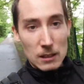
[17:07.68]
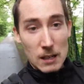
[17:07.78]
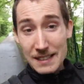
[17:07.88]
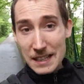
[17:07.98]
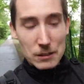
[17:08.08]

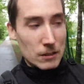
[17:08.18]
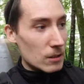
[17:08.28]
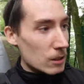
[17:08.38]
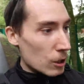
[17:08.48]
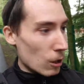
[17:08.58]
I guess it's
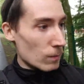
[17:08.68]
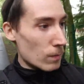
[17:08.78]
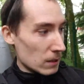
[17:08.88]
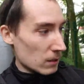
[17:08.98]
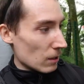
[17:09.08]
still called
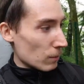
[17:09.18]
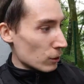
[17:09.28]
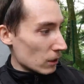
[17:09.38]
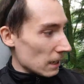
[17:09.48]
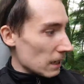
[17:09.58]
bus stop
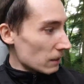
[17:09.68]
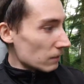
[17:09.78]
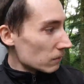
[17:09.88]
chicane.